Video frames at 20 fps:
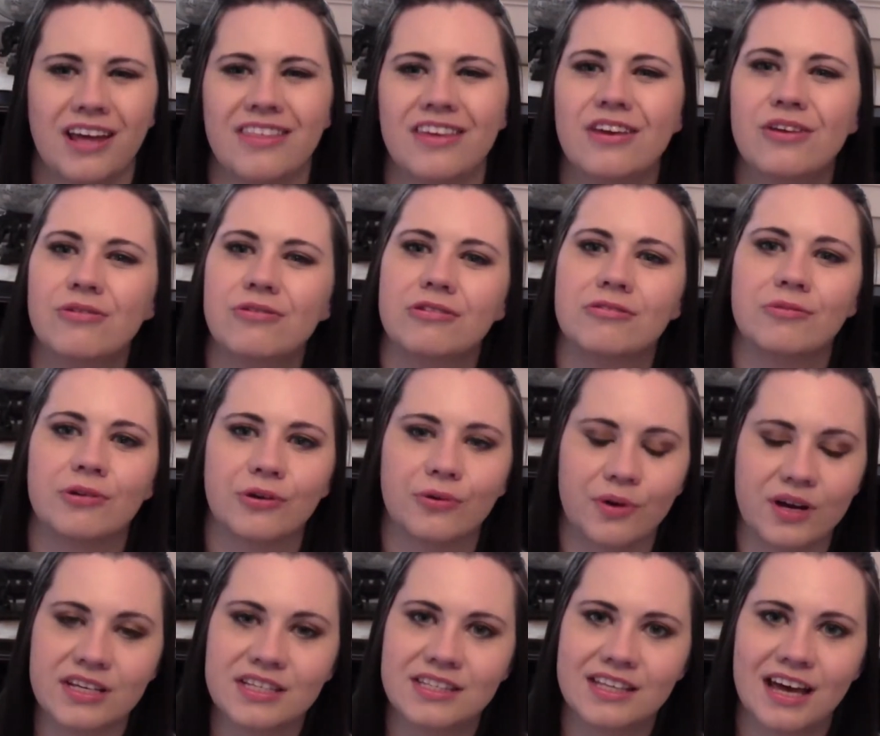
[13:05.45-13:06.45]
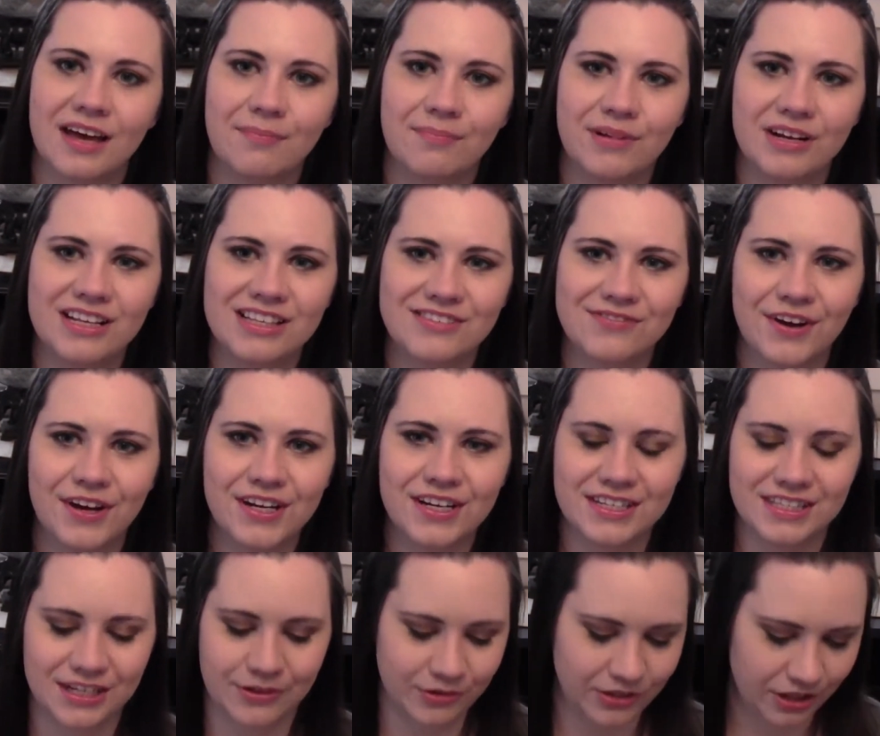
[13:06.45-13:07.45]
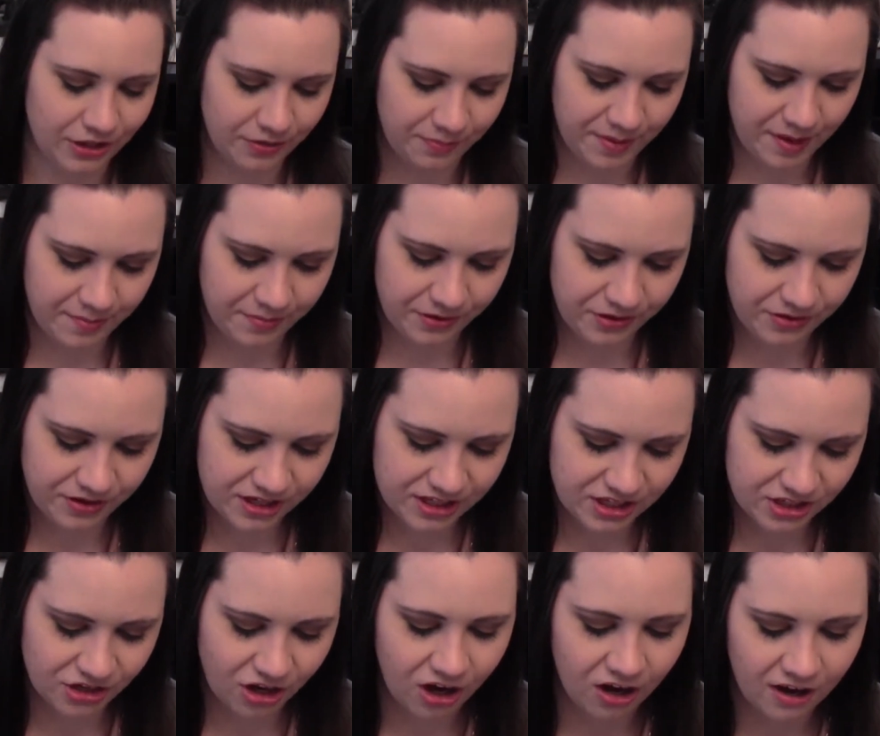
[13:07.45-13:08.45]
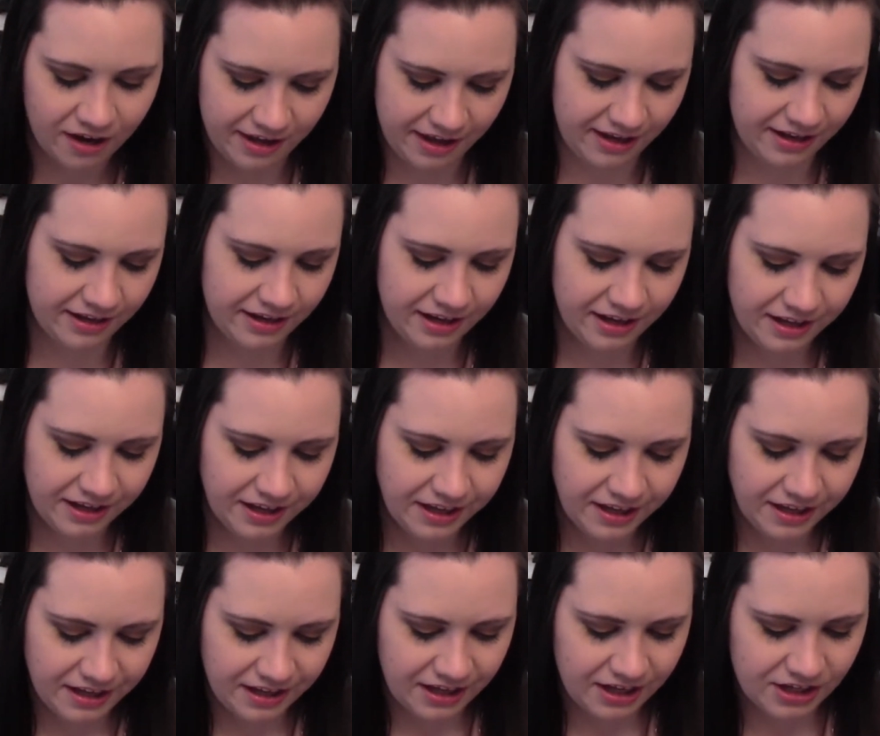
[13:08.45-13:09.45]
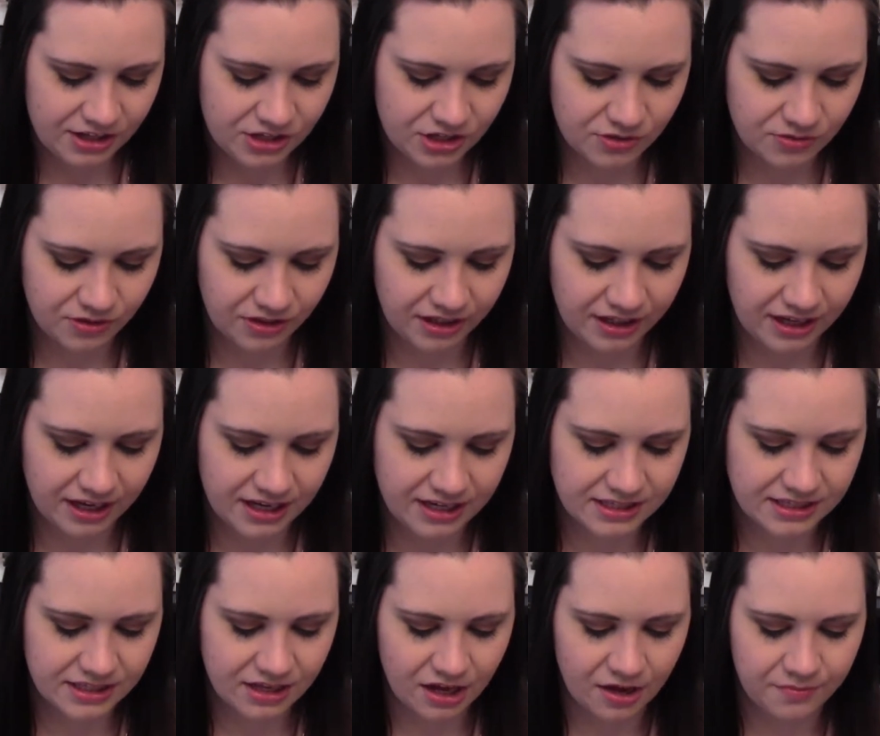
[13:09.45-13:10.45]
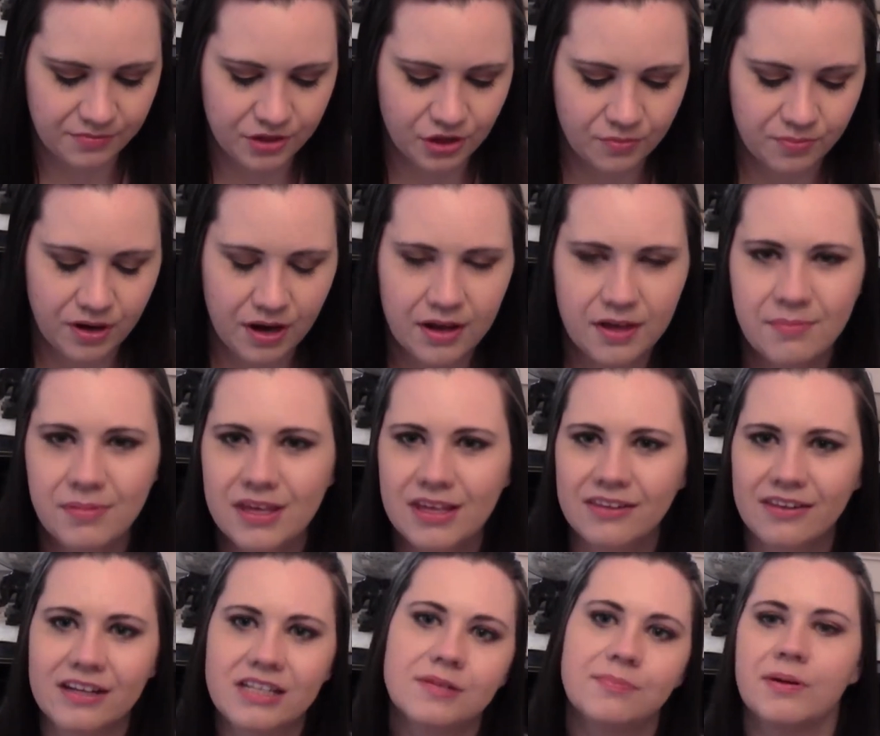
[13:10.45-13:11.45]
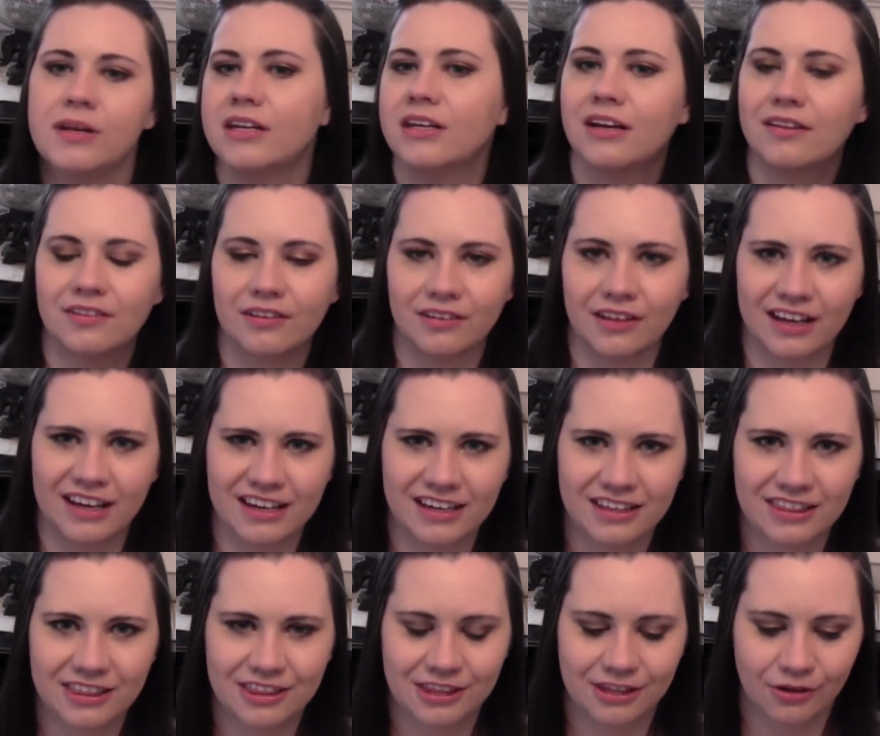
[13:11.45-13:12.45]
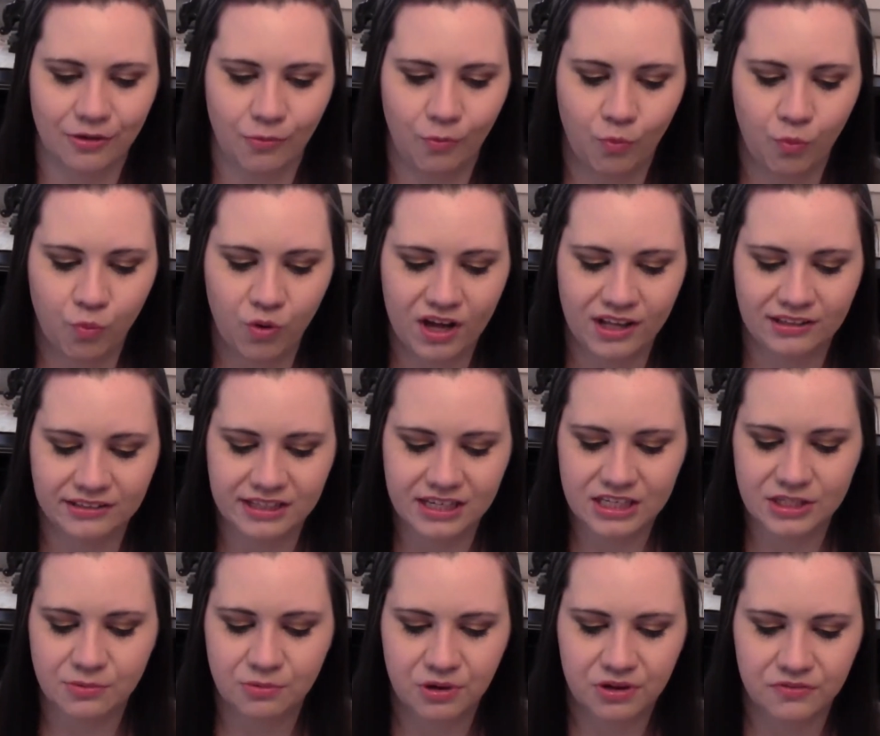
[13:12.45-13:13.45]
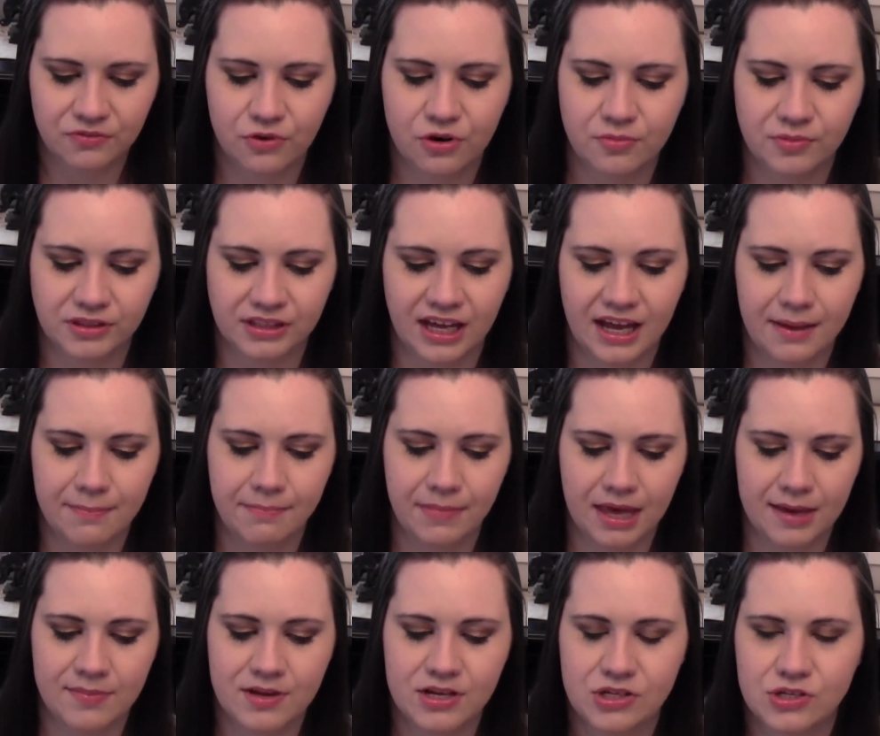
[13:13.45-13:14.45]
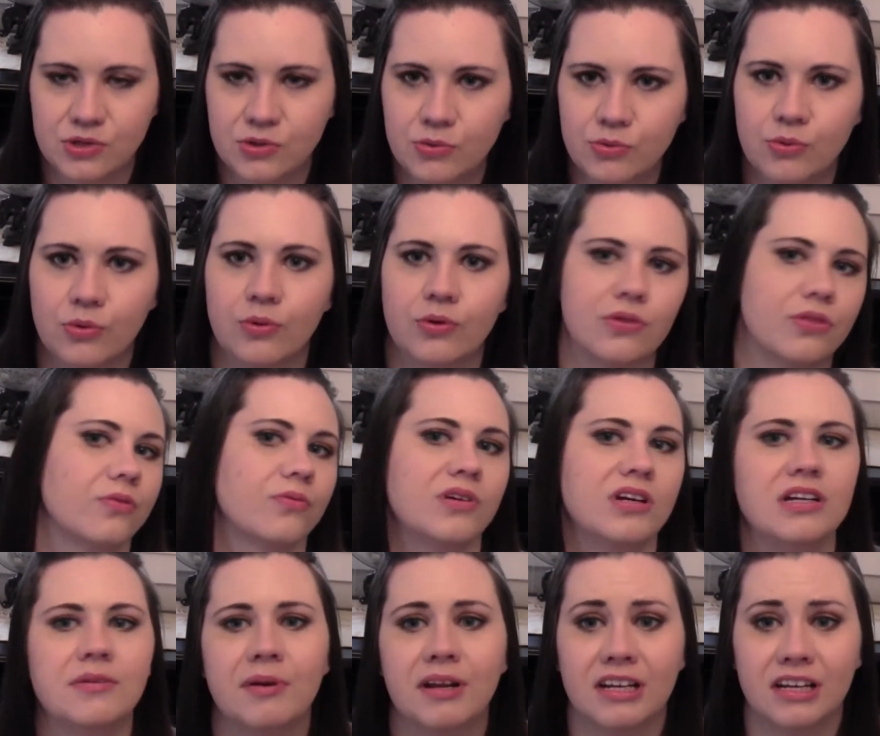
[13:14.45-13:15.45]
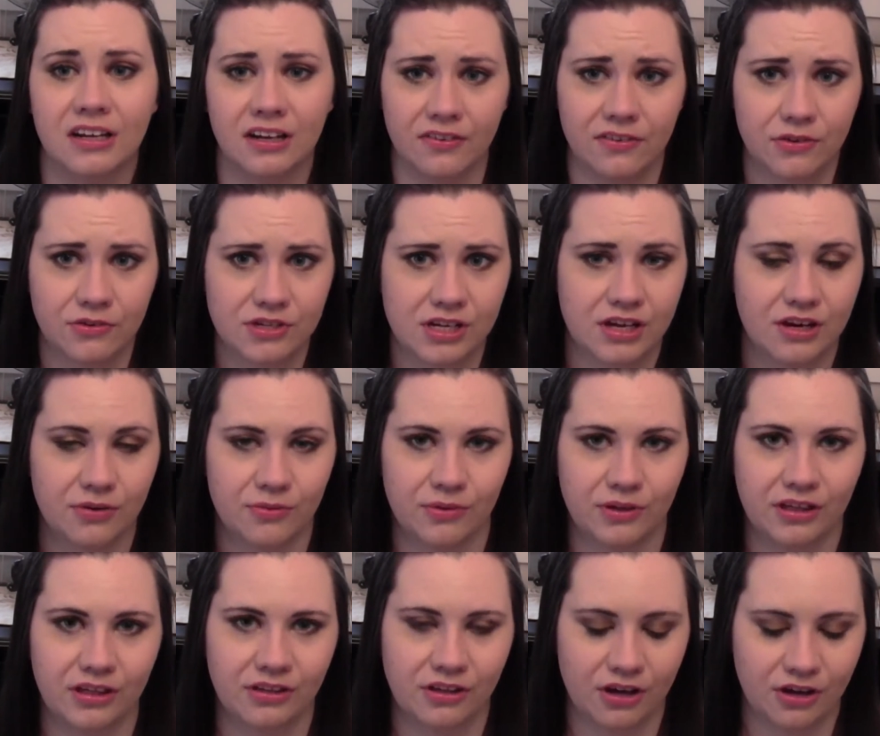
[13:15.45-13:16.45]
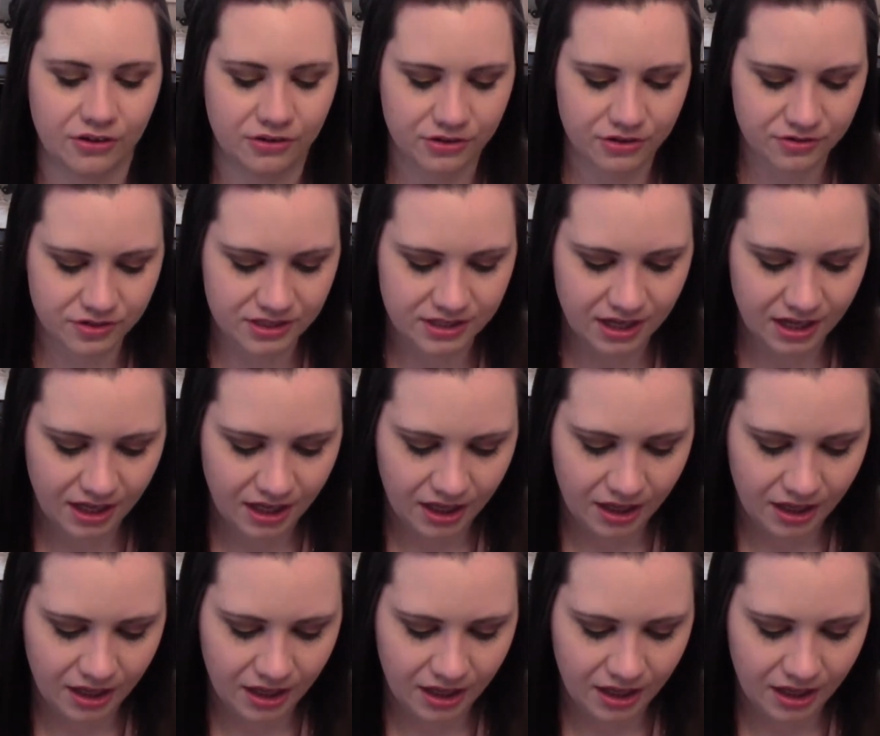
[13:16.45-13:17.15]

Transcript: I think you can request that, but it's fun to sit with other people. You get to talk and it's just really nice. They'll probably be like, depending on the length, at least 1 formal night, maybe 2 or 3 depending on if you take a really long cruise.